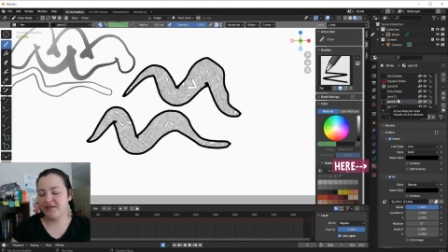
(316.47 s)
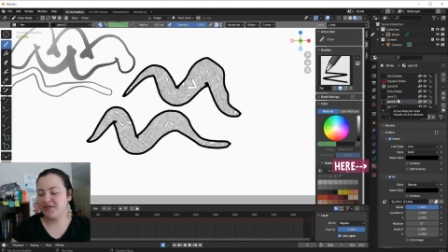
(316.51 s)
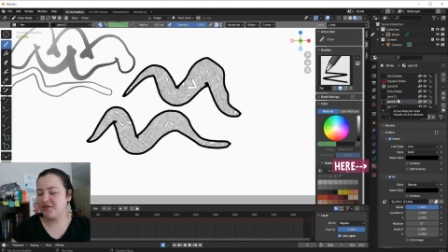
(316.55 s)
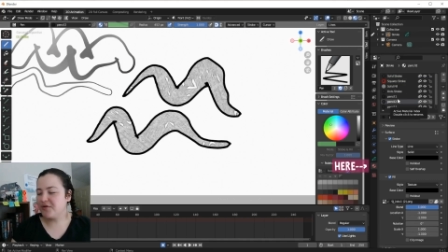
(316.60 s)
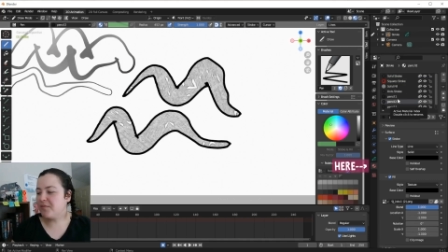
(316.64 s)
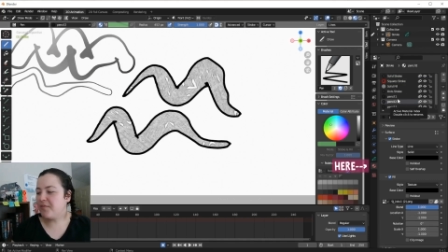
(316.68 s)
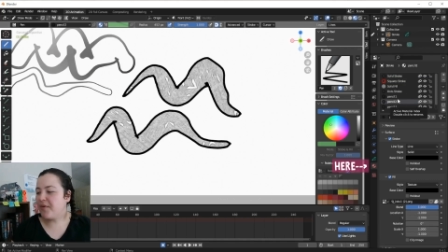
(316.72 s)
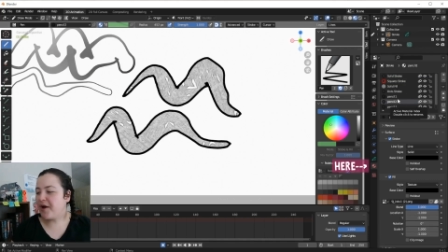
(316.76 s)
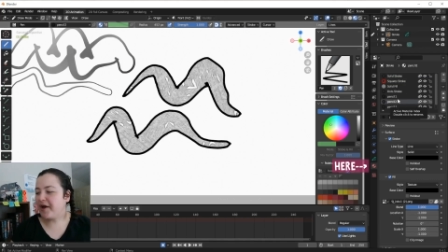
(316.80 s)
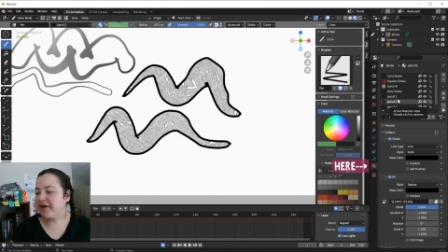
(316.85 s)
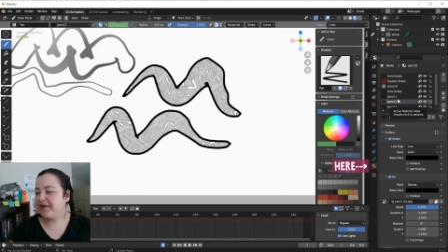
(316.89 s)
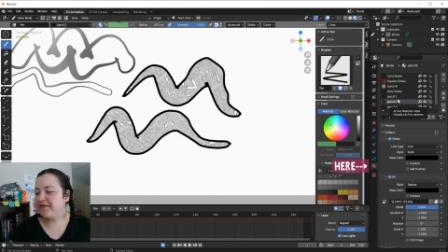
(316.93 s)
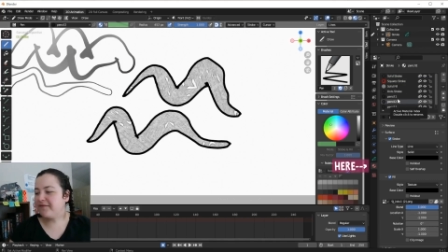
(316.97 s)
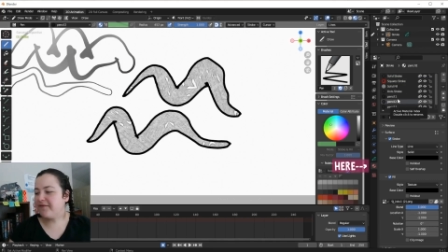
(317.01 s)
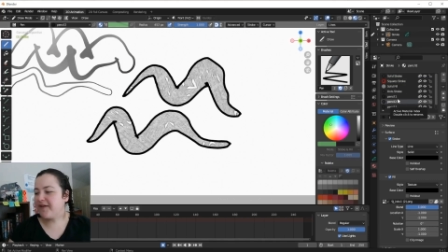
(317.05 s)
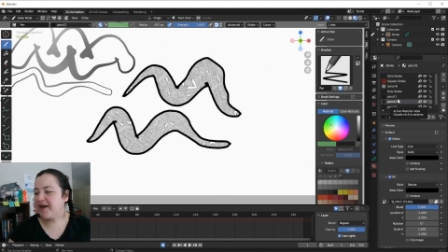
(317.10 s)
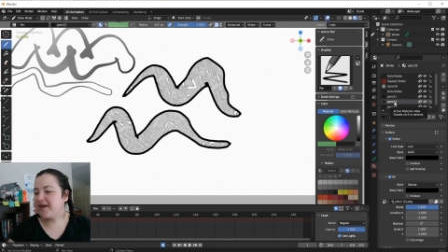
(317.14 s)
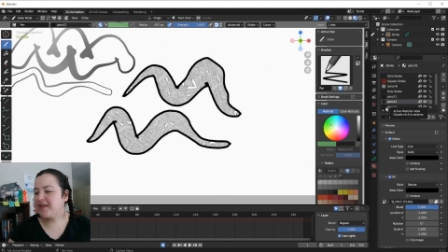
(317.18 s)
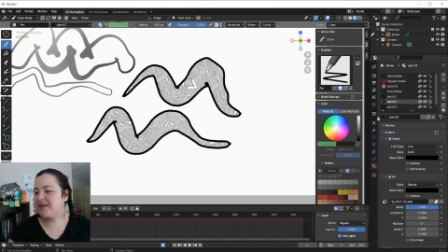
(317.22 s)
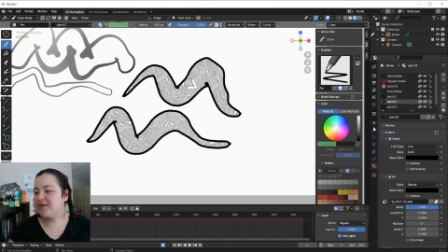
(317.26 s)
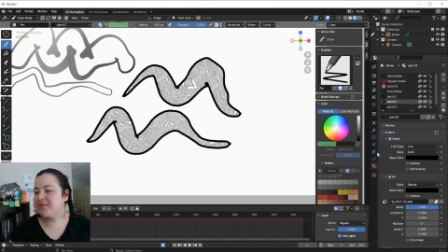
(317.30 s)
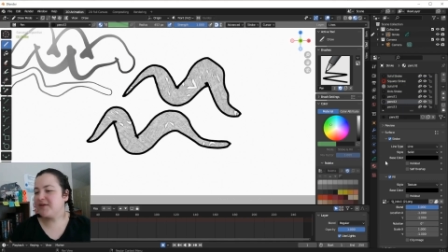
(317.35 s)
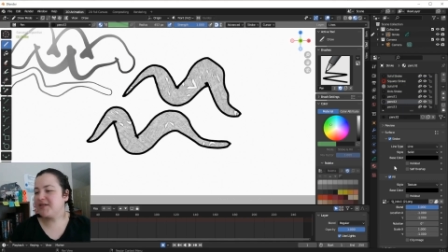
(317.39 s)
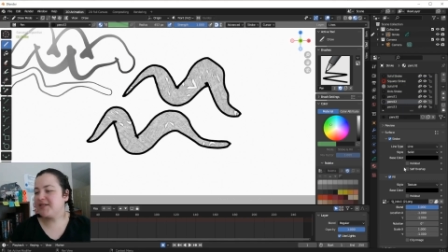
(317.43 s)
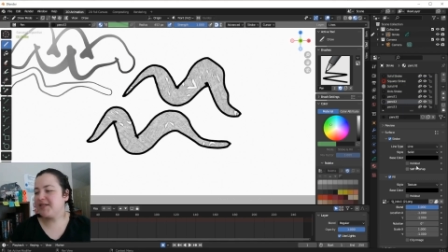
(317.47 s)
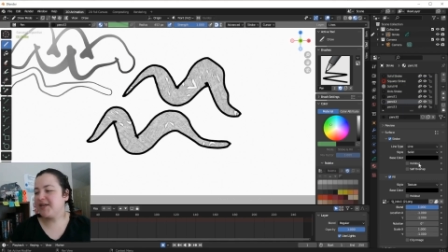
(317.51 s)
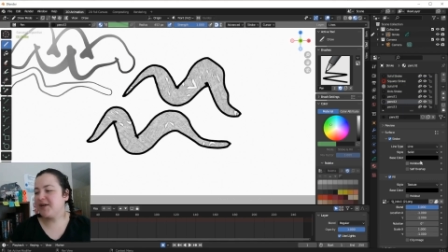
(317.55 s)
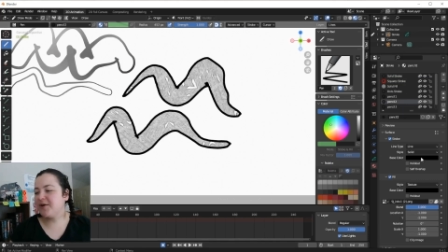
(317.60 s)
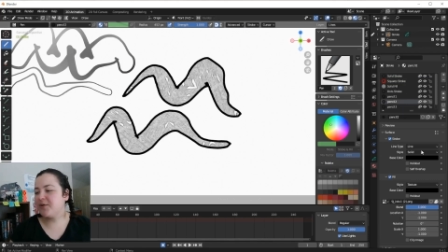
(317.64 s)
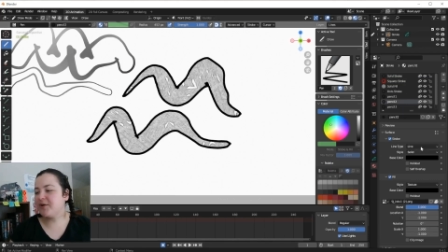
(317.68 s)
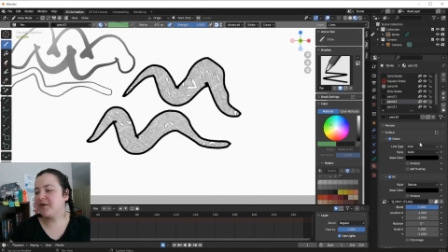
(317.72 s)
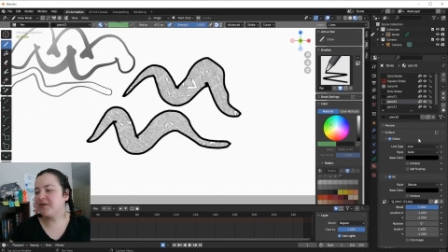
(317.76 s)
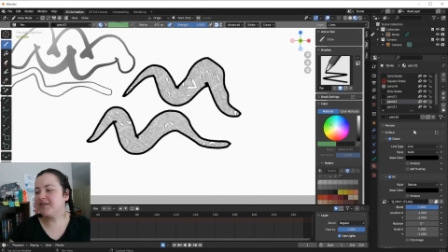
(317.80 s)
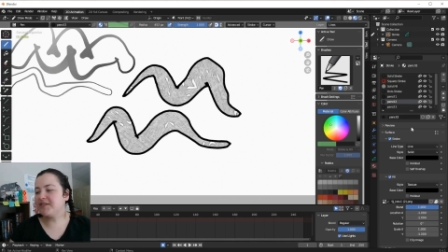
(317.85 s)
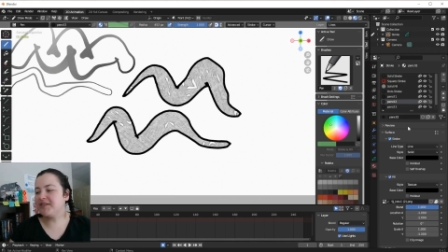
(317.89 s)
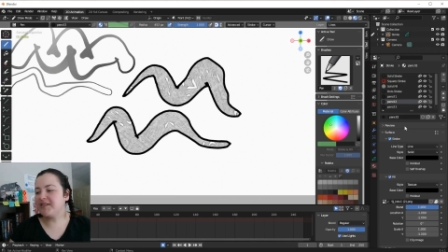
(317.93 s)
to modify the
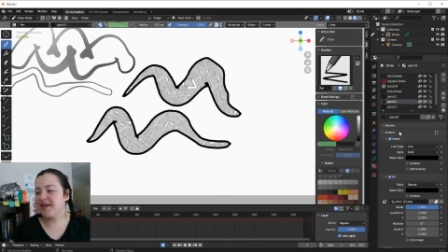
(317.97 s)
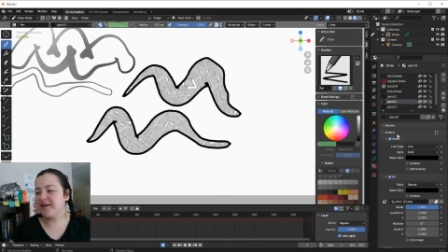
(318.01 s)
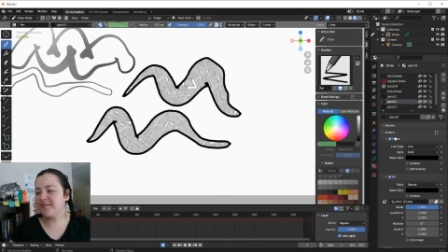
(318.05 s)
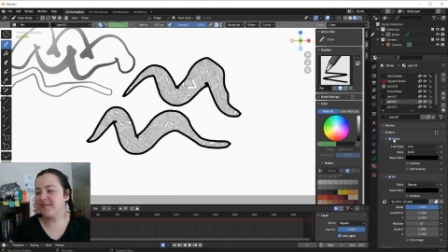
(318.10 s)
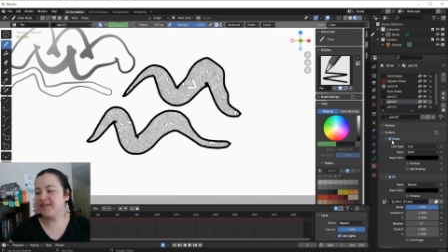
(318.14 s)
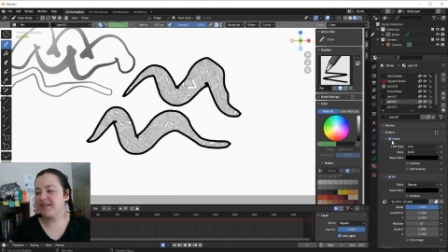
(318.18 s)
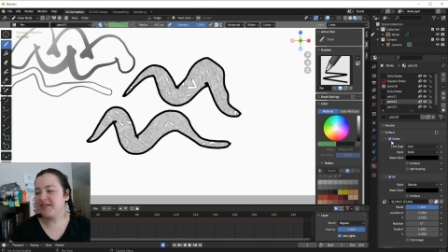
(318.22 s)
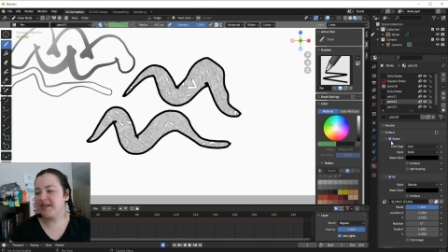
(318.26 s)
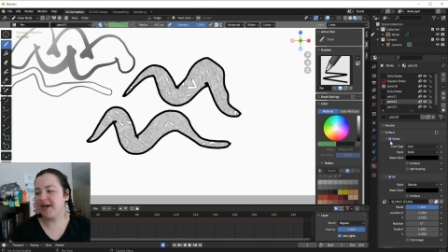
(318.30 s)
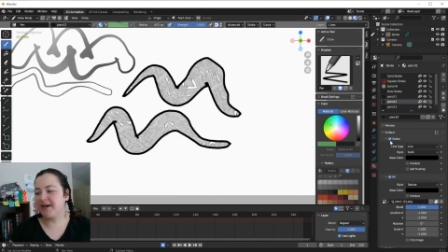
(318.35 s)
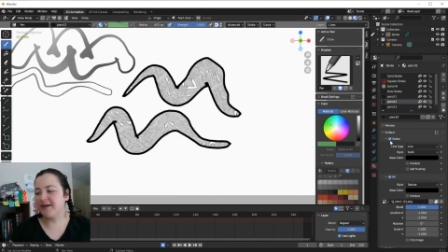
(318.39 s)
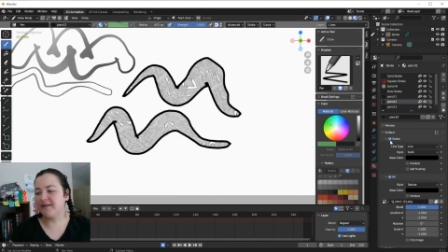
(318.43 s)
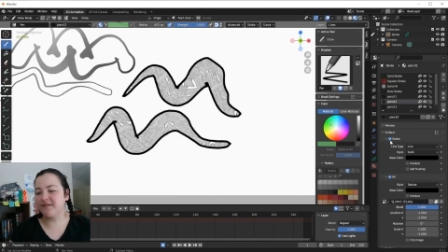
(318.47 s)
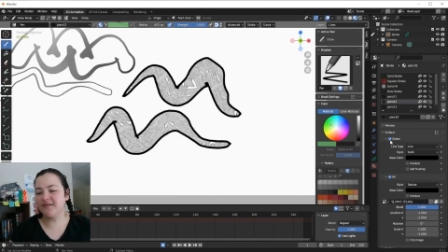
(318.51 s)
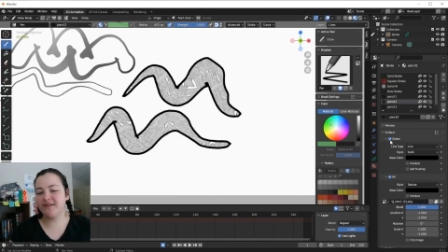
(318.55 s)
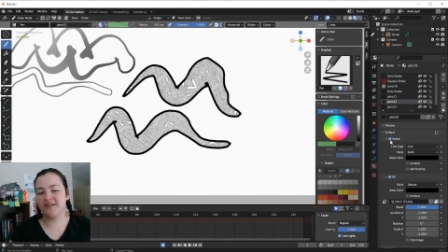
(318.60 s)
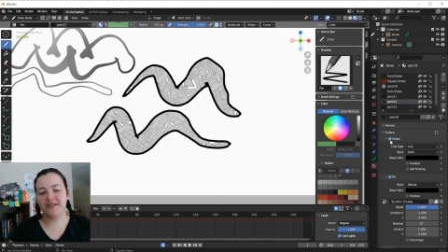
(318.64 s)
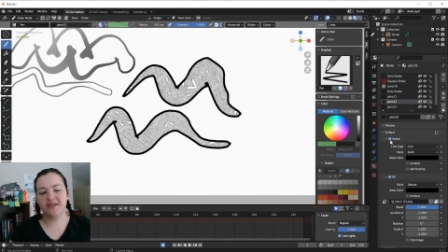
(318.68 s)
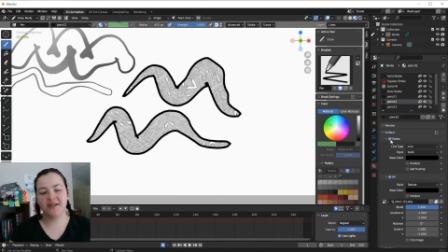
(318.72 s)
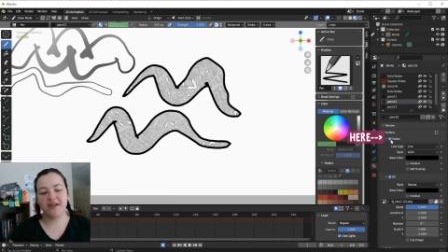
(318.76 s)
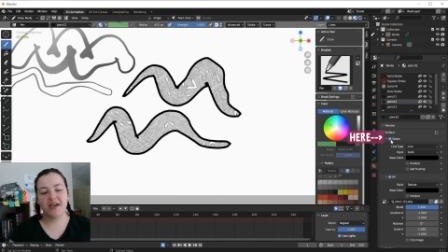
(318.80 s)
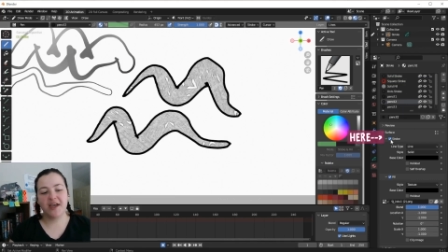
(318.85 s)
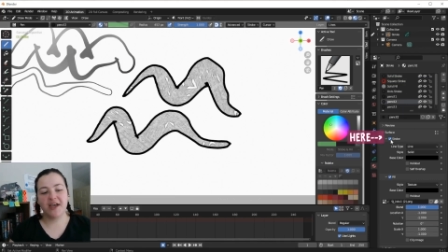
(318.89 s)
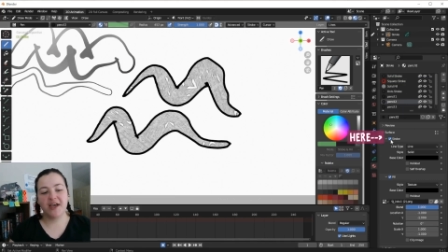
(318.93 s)
materials themselves